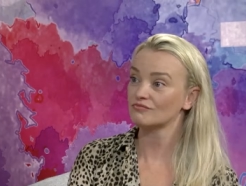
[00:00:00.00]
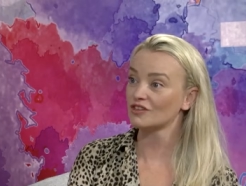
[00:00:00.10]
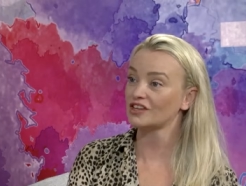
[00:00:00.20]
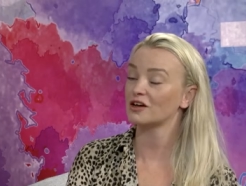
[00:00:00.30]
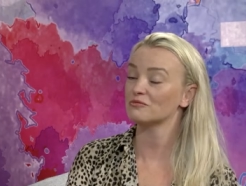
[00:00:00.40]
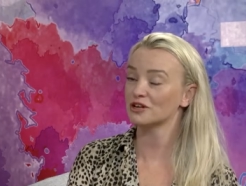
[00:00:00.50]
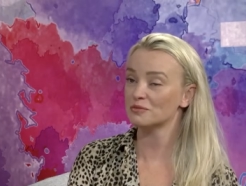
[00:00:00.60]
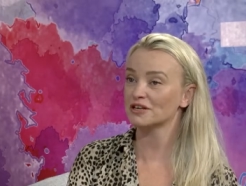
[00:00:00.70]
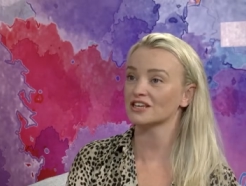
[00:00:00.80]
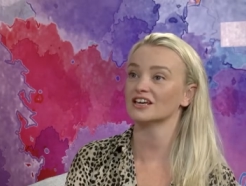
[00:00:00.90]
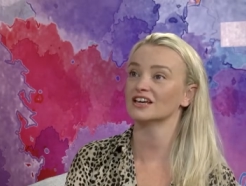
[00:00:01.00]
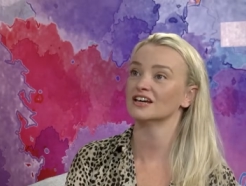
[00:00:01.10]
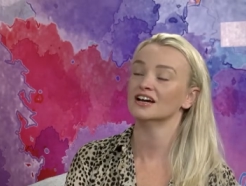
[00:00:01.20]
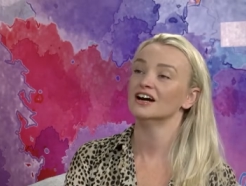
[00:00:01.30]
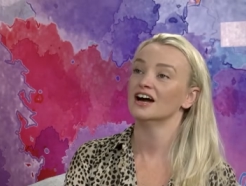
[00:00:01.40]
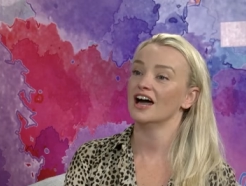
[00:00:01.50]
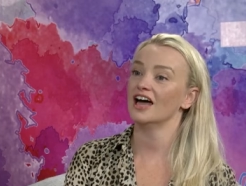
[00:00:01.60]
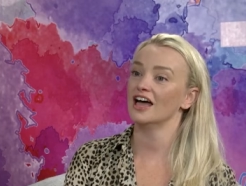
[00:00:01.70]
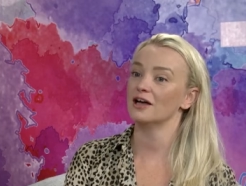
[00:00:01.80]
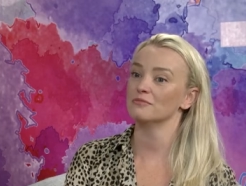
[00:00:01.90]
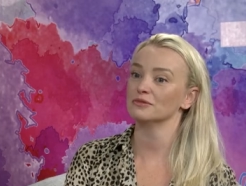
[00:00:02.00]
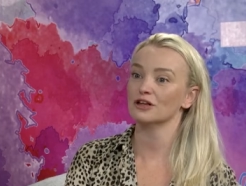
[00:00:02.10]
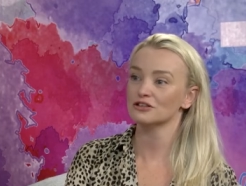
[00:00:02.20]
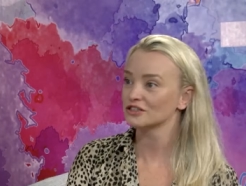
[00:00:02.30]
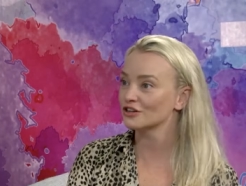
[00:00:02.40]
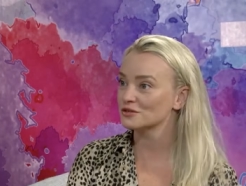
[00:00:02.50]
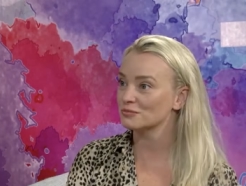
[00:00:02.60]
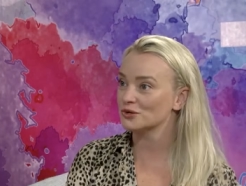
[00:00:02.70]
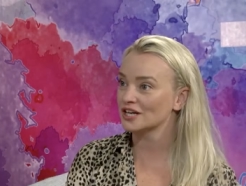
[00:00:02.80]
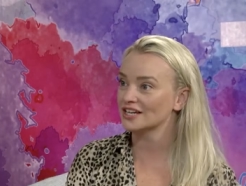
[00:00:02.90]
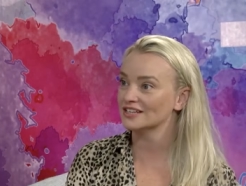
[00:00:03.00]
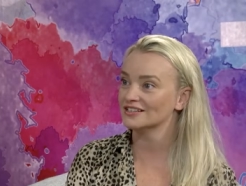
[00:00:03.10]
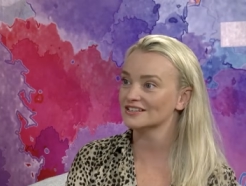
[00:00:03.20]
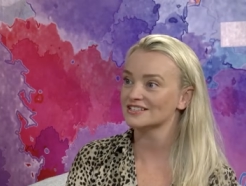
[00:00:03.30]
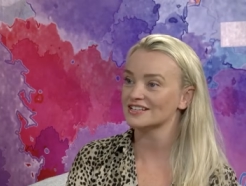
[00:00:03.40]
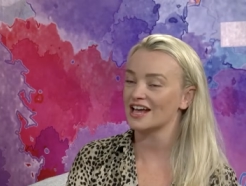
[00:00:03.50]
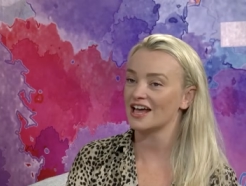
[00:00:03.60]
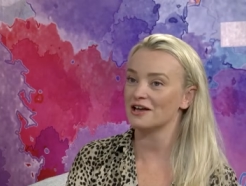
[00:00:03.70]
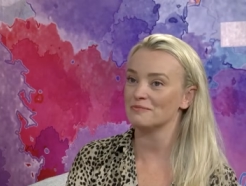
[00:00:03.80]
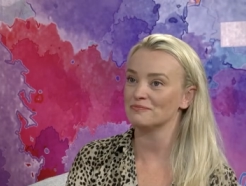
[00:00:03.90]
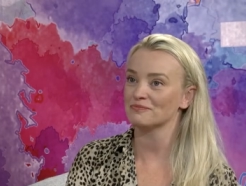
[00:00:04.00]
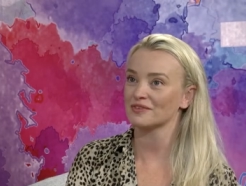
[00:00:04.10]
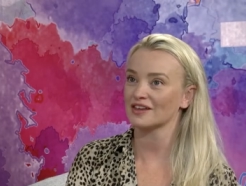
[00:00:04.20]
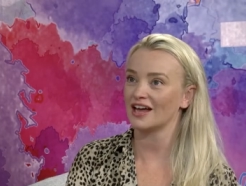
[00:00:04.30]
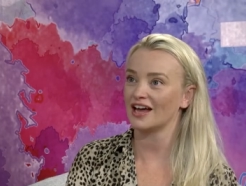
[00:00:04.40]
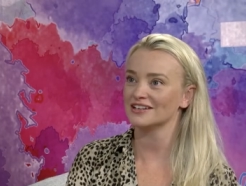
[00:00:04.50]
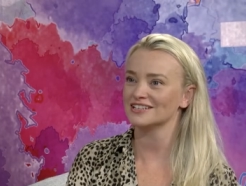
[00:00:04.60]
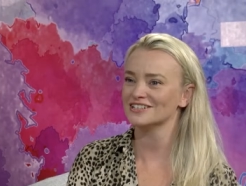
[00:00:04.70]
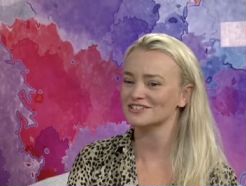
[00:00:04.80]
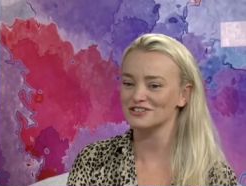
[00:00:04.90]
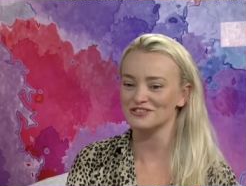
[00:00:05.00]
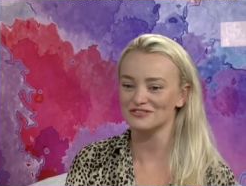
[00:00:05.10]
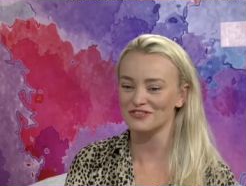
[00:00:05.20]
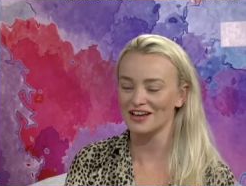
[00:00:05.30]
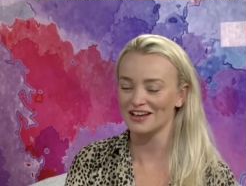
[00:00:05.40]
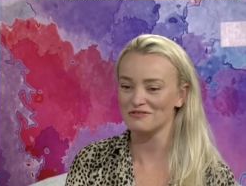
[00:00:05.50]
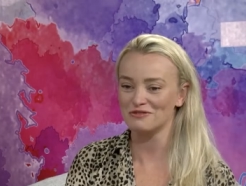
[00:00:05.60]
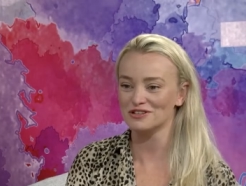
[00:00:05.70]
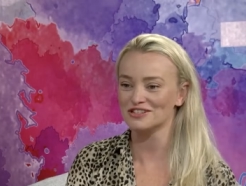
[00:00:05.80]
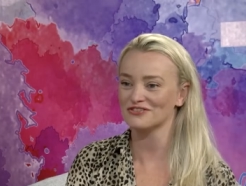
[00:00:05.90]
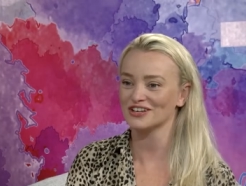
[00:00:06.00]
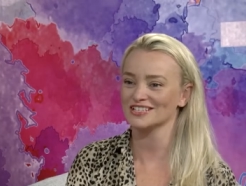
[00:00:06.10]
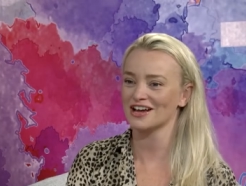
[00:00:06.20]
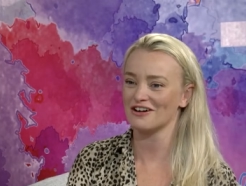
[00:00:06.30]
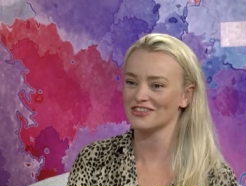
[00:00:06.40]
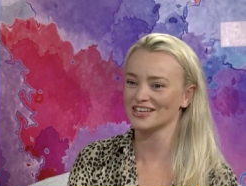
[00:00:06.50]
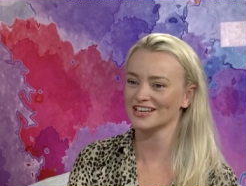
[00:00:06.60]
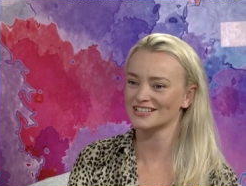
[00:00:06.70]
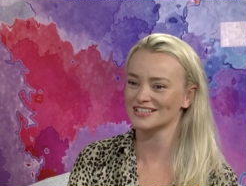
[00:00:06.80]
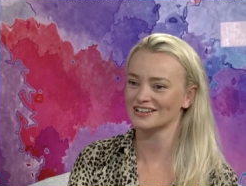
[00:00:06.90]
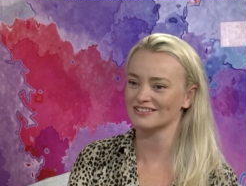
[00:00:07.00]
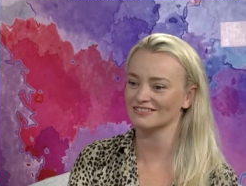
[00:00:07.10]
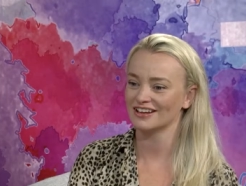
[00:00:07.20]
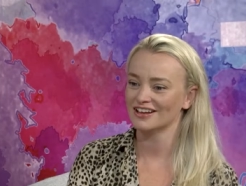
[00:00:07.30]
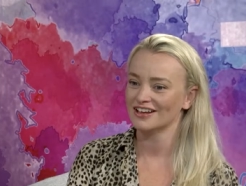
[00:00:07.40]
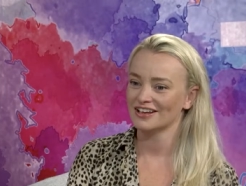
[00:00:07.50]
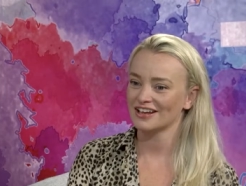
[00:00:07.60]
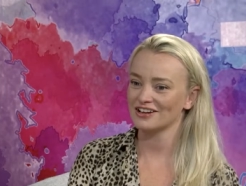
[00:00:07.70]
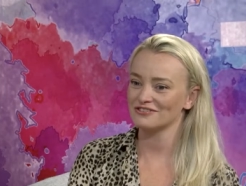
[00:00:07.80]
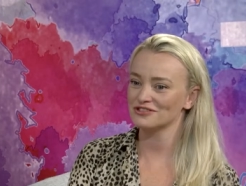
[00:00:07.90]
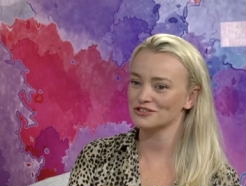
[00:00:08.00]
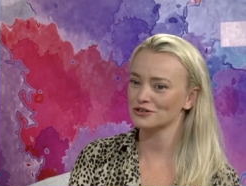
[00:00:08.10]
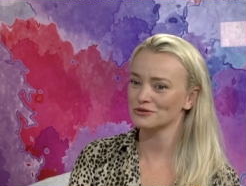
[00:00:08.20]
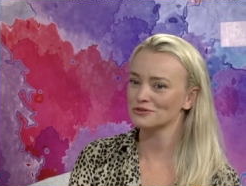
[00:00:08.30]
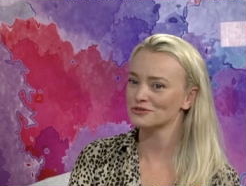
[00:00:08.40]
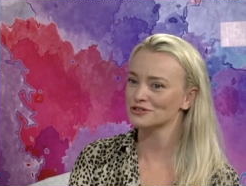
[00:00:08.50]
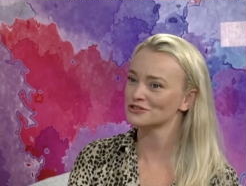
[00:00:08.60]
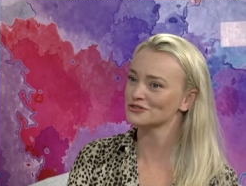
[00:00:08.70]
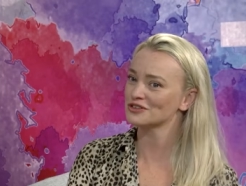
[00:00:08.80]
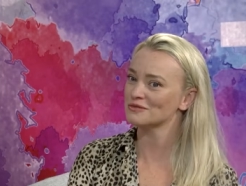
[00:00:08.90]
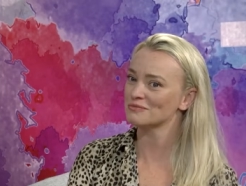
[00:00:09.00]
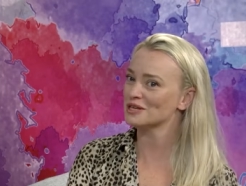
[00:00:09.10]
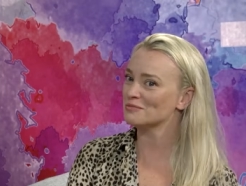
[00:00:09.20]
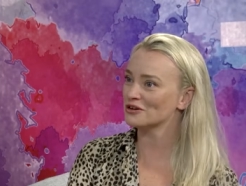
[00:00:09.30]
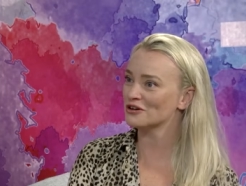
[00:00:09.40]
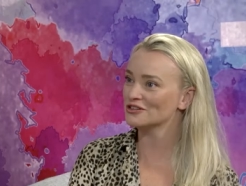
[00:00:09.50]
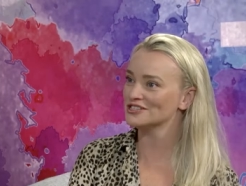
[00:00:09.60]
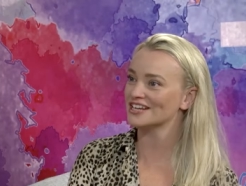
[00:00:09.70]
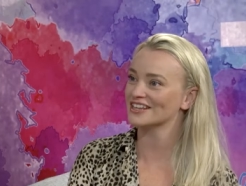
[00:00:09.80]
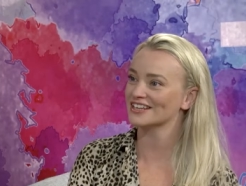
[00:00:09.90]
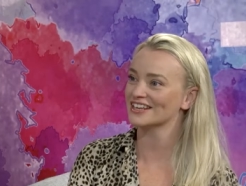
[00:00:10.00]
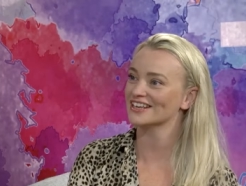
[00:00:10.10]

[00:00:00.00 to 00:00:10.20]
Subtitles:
Yeah, really big year. Lots and lots of bookings. I did do this, I worked the figures out. I think I sent kind of 200 and something people on holiday that year.